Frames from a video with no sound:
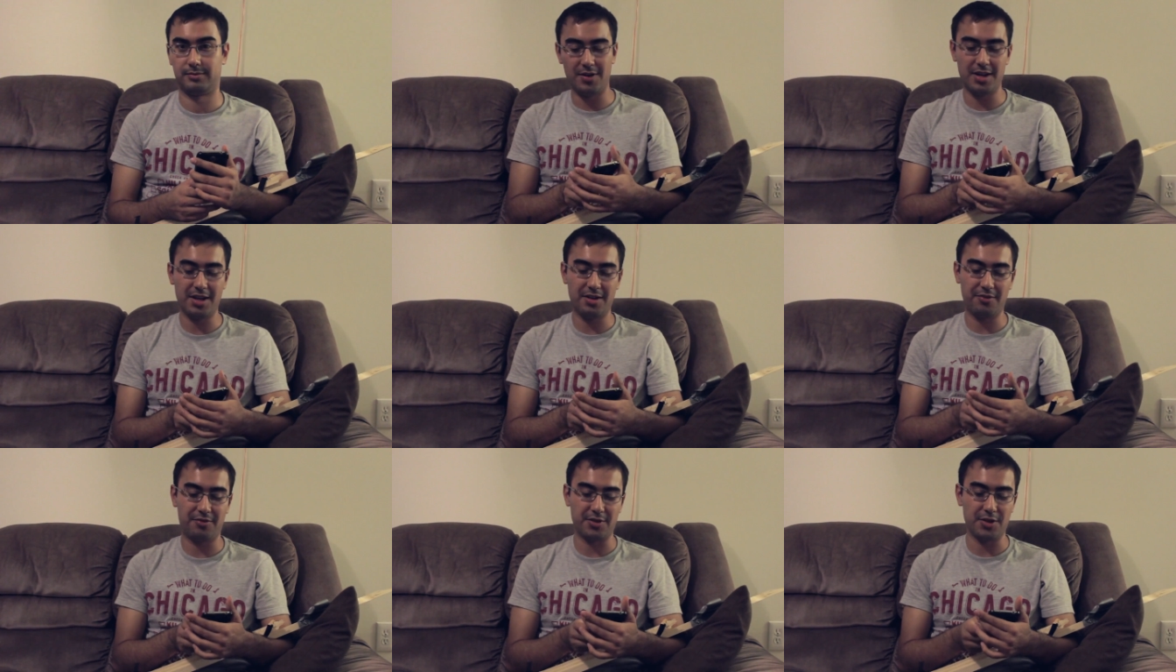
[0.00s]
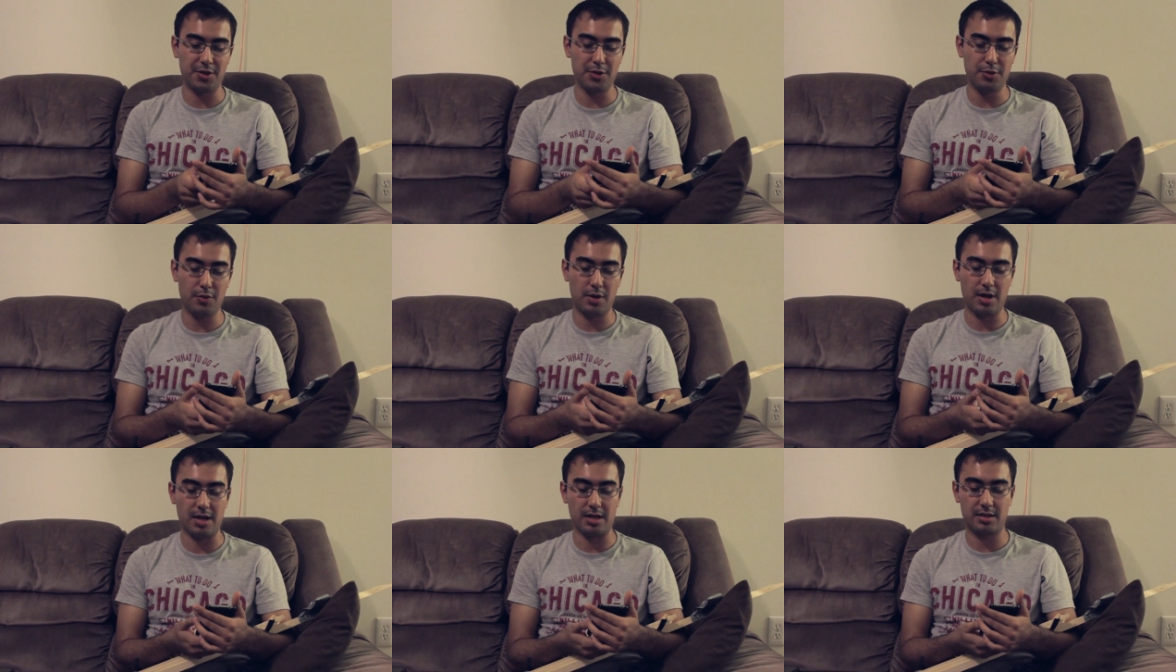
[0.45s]
If you
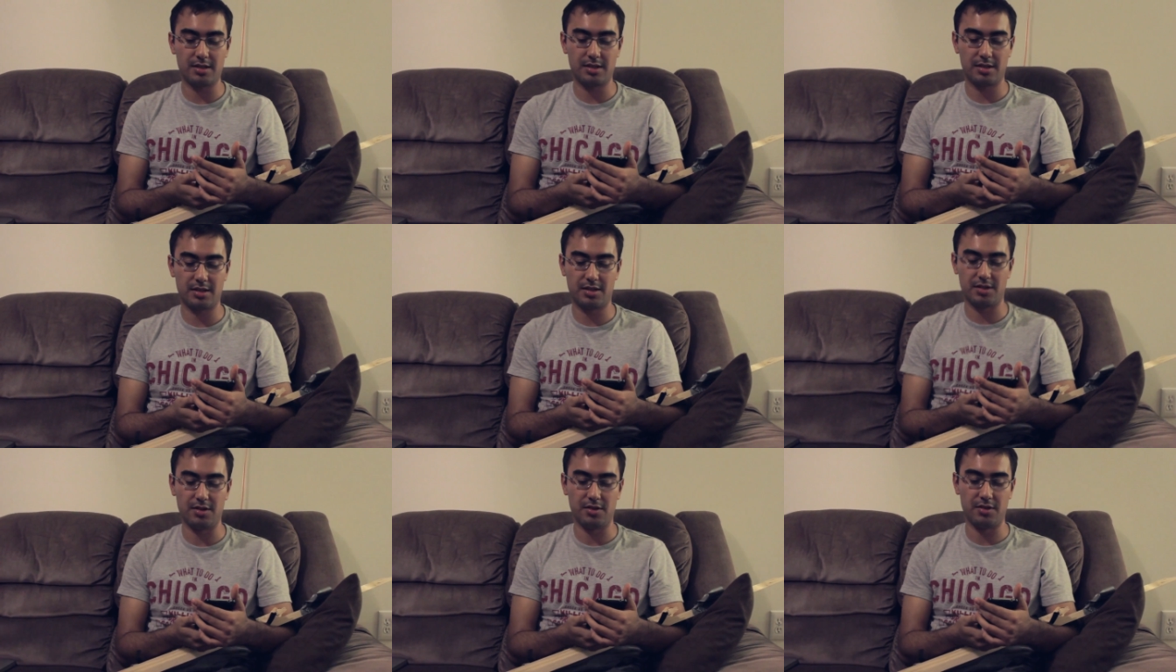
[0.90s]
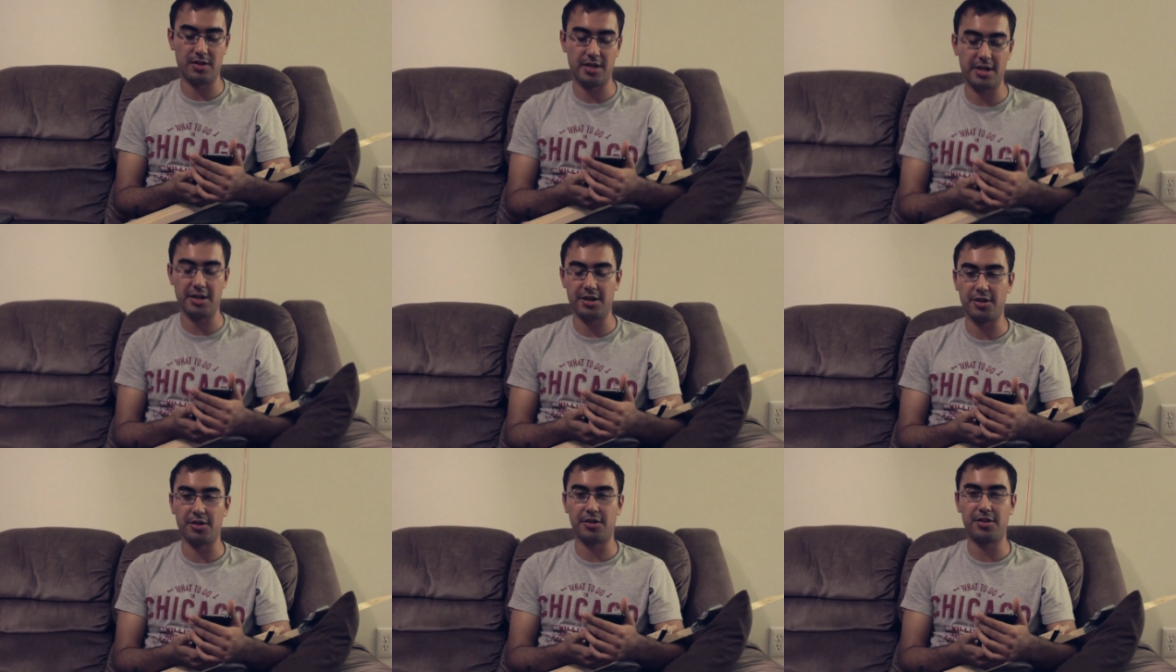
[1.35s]
want to
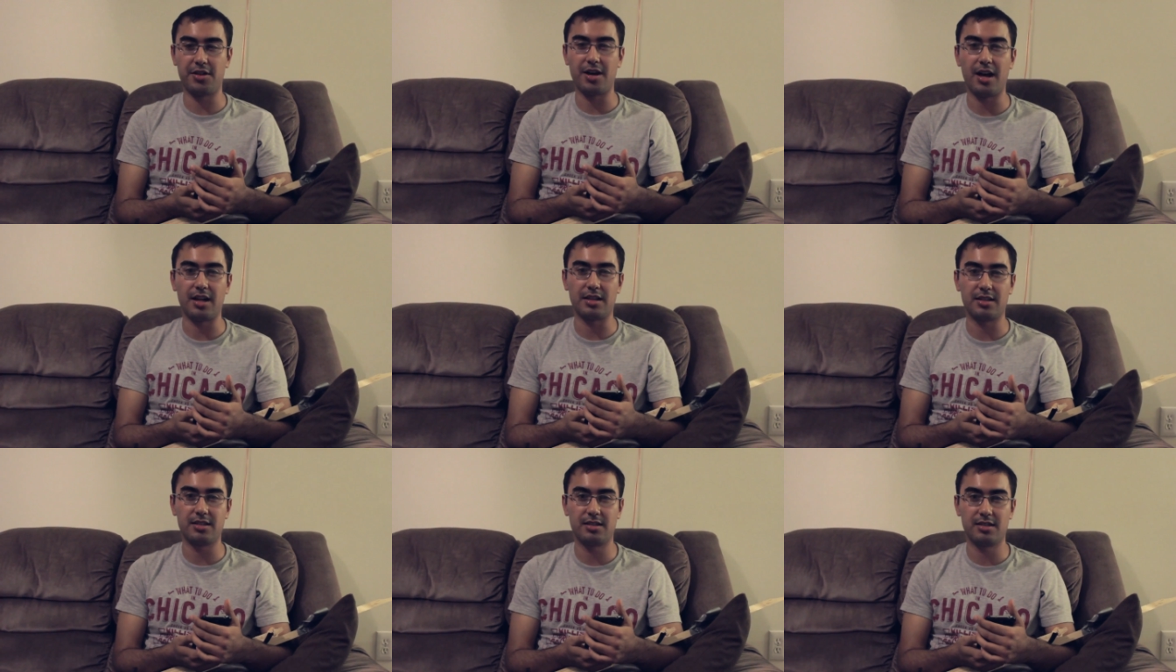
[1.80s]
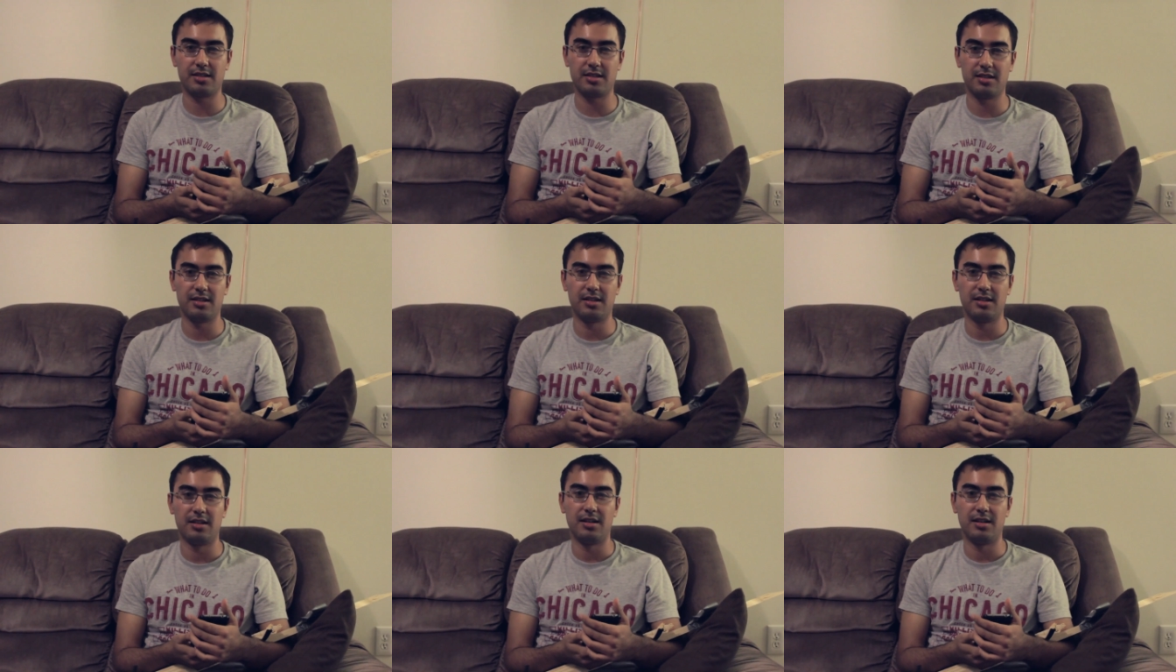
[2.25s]
hear your thoughts